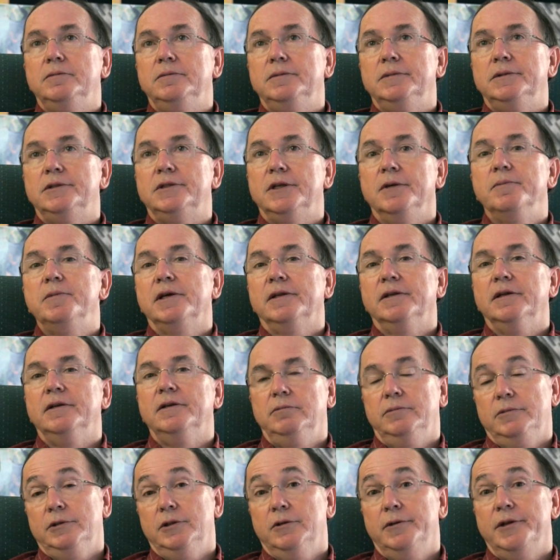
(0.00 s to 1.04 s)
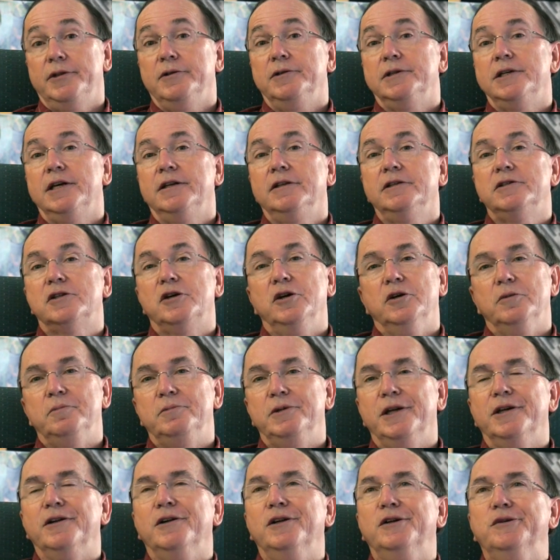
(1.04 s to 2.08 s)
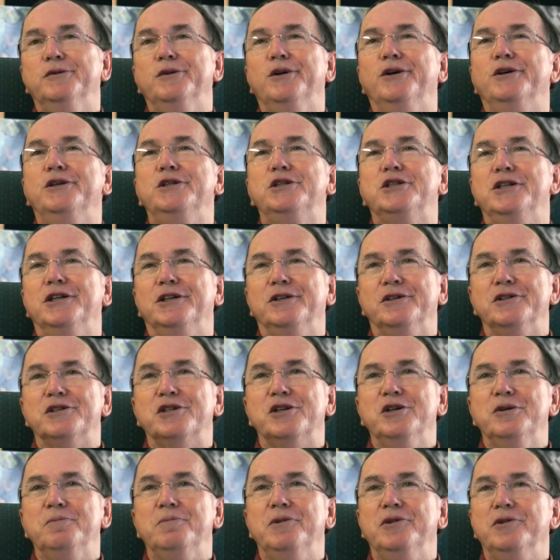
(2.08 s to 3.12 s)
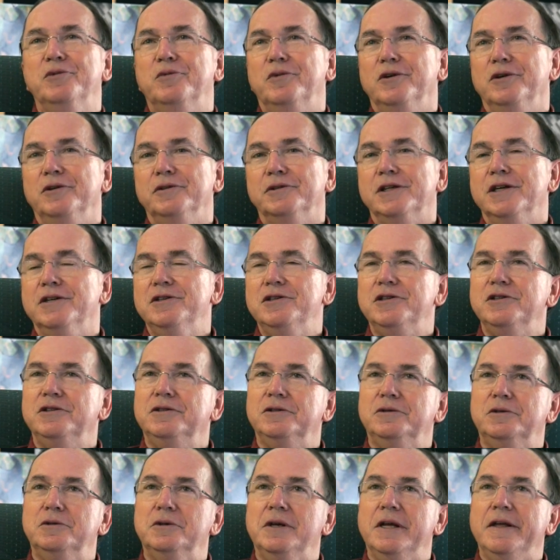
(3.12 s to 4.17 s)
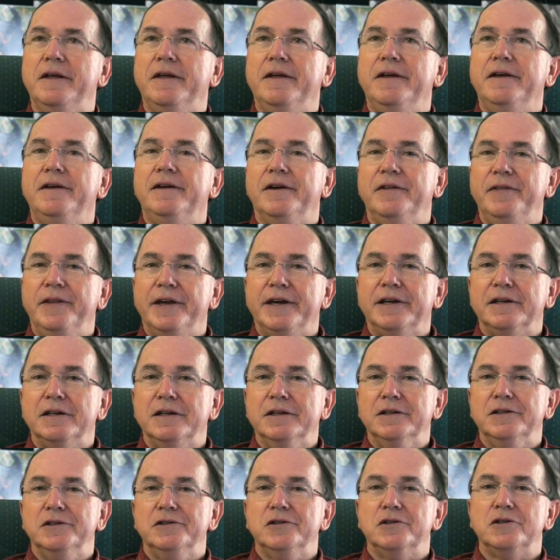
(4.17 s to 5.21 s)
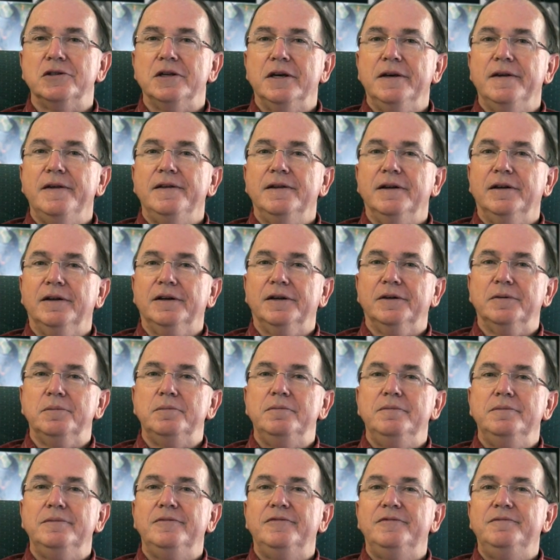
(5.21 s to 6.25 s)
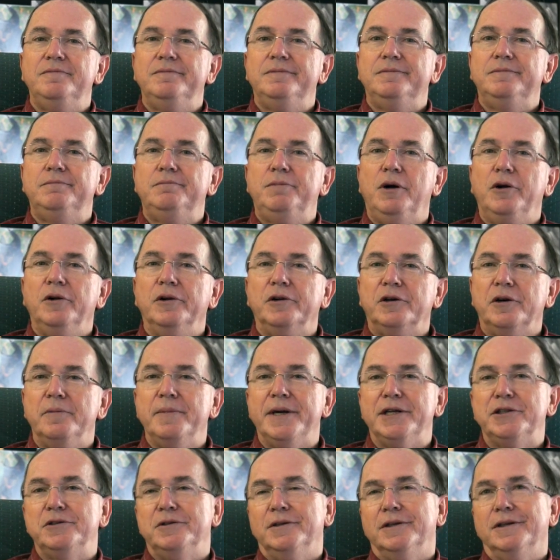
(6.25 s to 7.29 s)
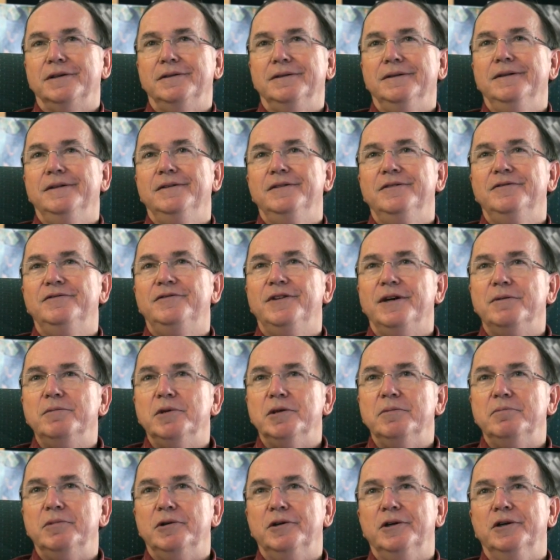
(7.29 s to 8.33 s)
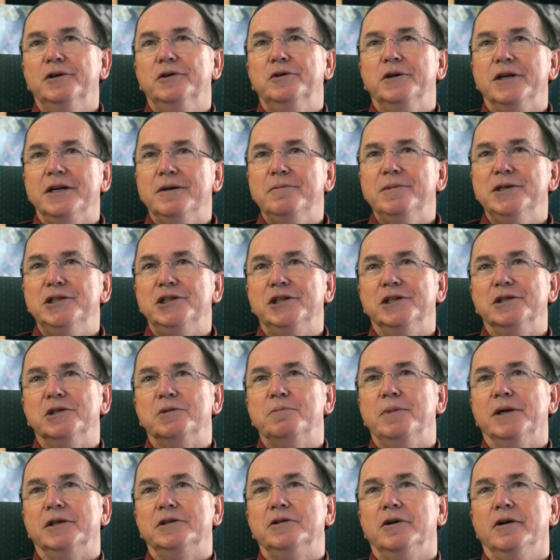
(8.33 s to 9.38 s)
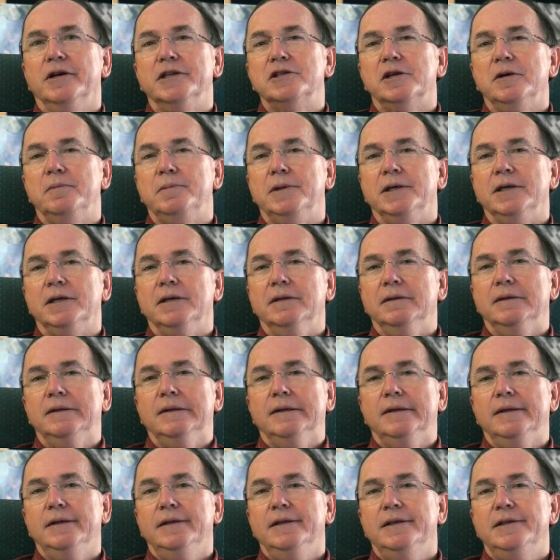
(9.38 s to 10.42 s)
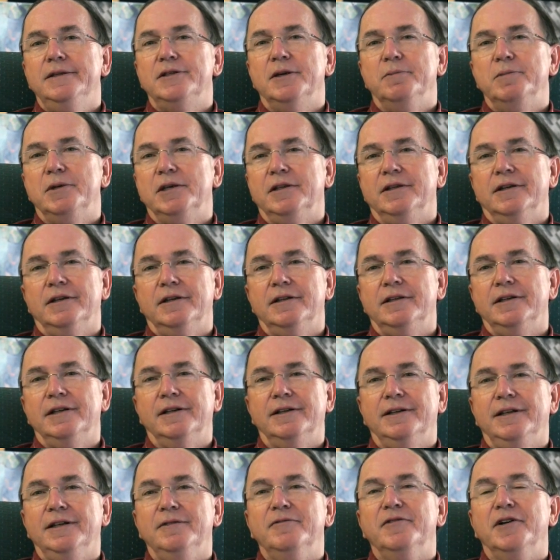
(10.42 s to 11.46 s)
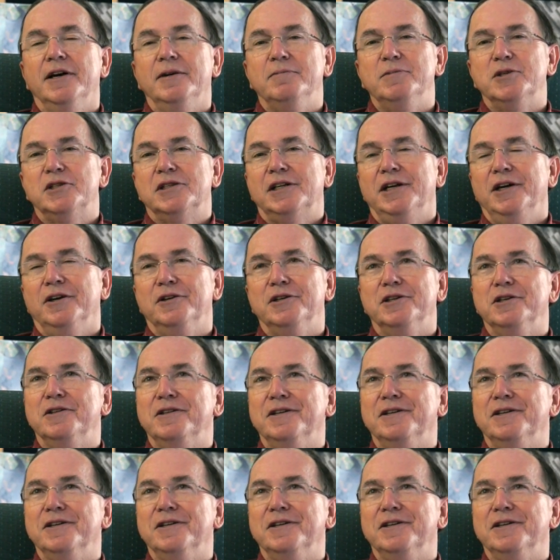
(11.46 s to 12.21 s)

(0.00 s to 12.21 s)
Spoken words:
something that no other telescope, let alone large telescope in the world, can do, and that is polarimetric Fabry-Perot imaging spectroscopy, something that I think even I'm scared to